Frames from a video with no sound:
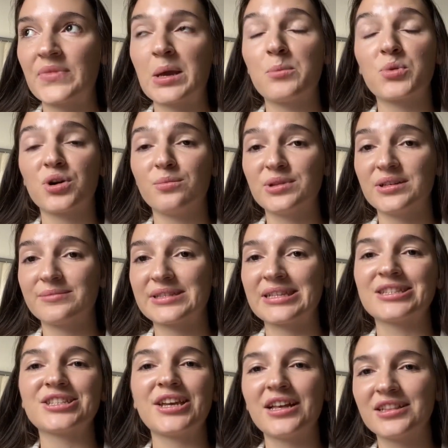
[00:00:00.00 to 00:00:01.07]
problems and
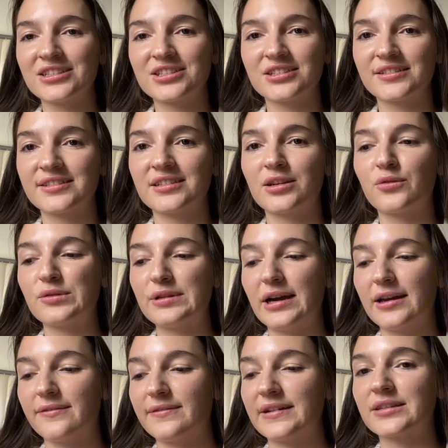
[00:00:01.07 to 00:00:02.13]
challenges in our
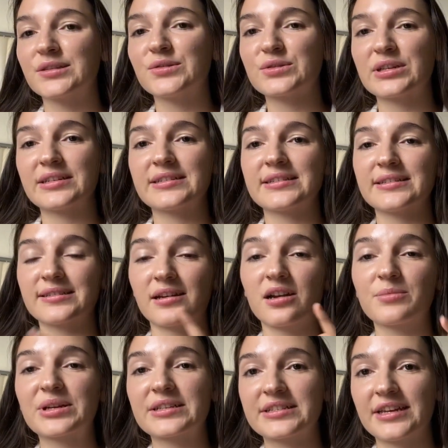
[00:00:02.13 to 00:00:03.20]
life. And usually this
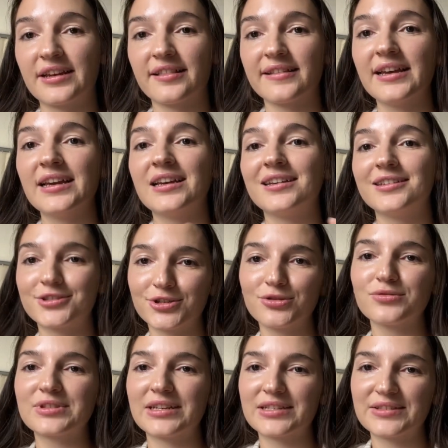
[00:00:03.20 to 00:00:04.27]
karmic tail, it
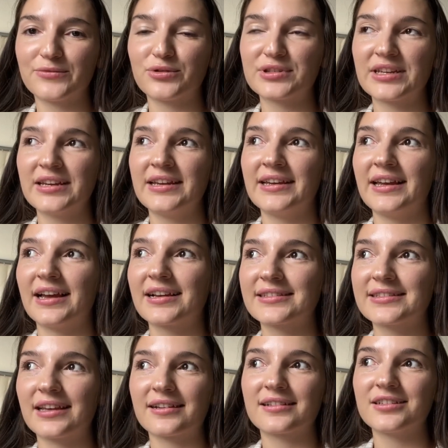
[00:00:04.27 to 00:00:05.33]
shows us what
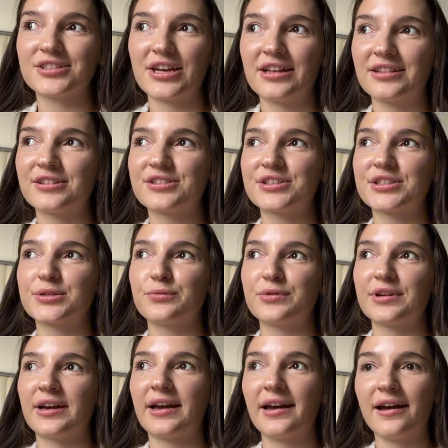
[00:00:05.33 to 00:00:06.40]
exactly challenges
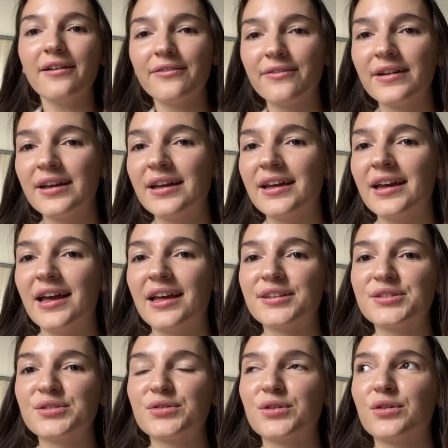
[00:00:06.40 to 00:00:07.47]
we have, and
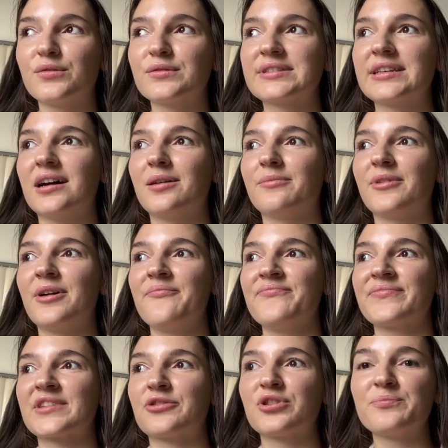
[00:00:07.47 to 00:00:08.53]
you know, some
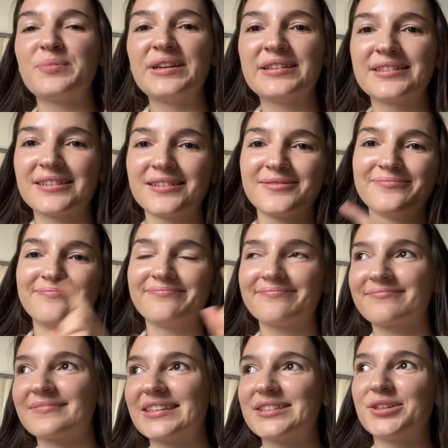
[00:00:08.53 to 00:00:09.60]
repeating
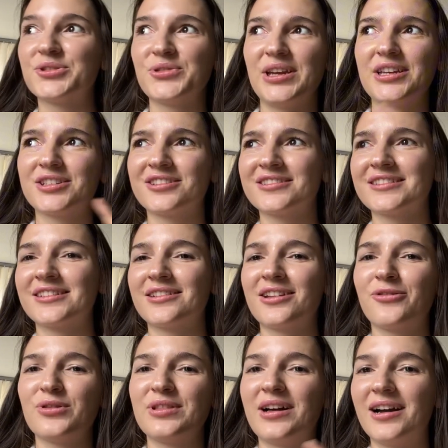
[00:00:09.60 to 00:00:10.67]
situations in
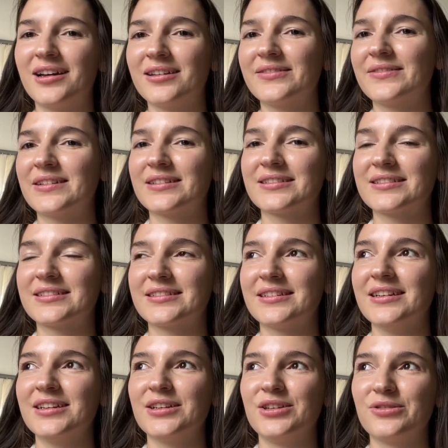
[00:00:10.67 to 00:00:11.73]
our life, and
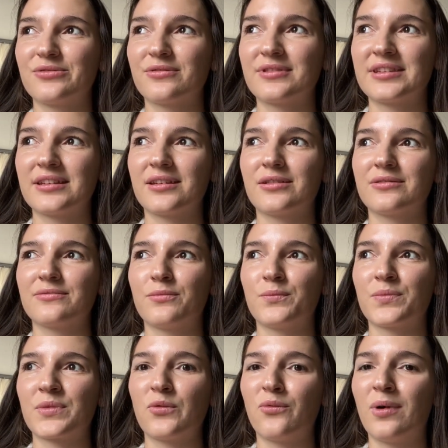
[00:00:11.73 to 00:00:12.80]
you could think,
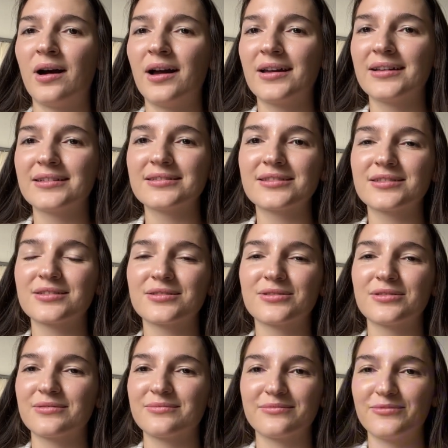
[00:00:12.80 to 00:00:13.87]
why it's
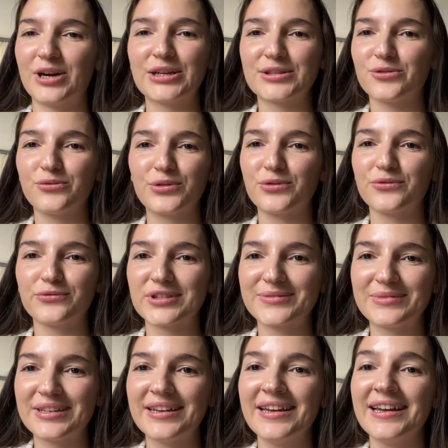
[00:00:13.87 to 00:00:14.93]
going on with
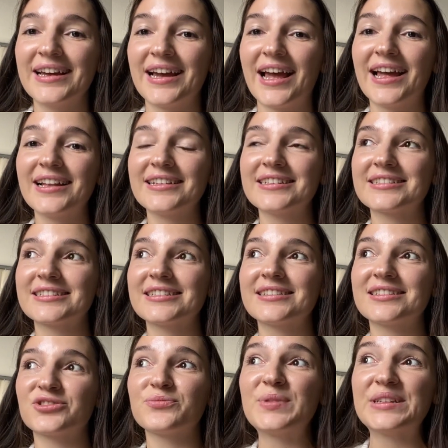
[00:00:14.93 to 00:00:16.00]
me. And
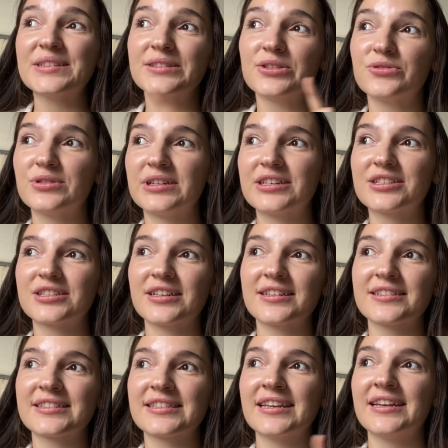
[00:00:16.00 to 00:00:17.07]
these repeating
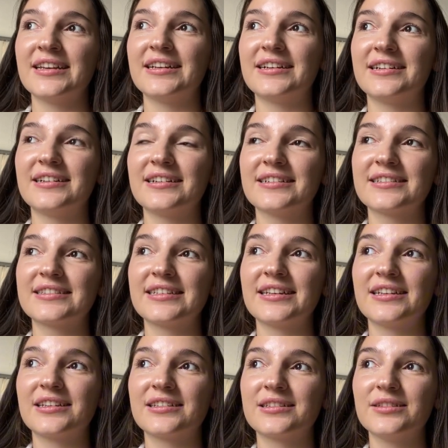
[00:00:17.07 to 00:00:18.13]
situations,
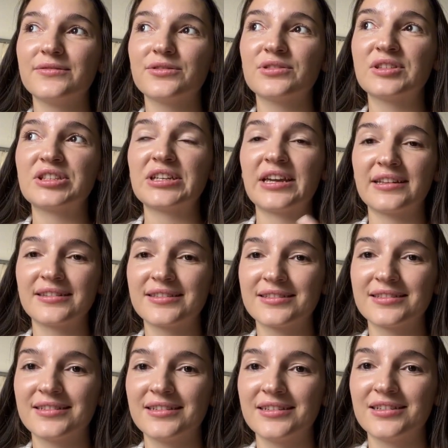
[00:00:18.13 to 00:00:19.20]
they give you the chance
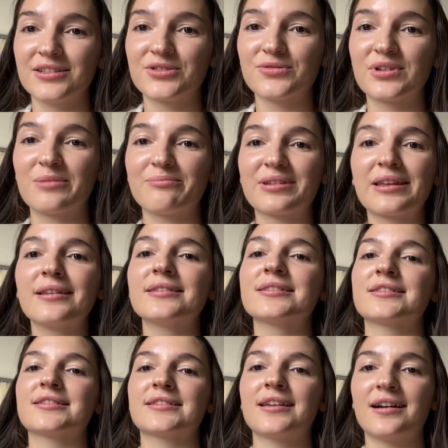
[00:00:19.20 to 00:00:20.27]
to complete
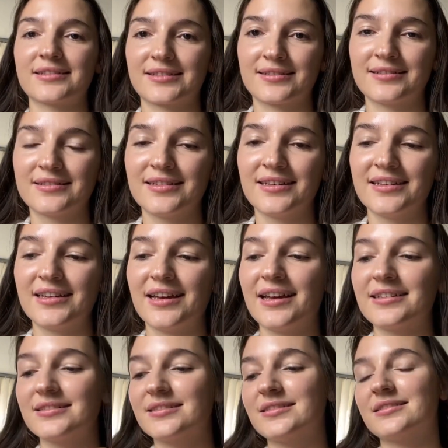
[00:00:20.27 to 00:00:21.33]
this task,
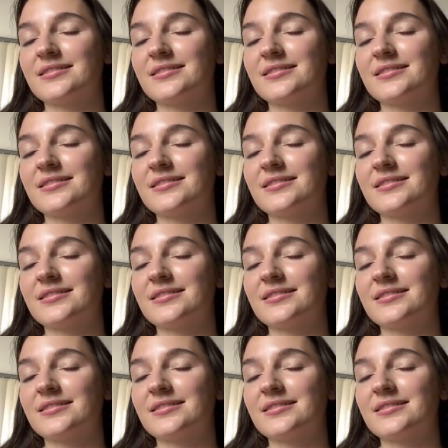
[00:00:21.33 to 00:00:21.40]
and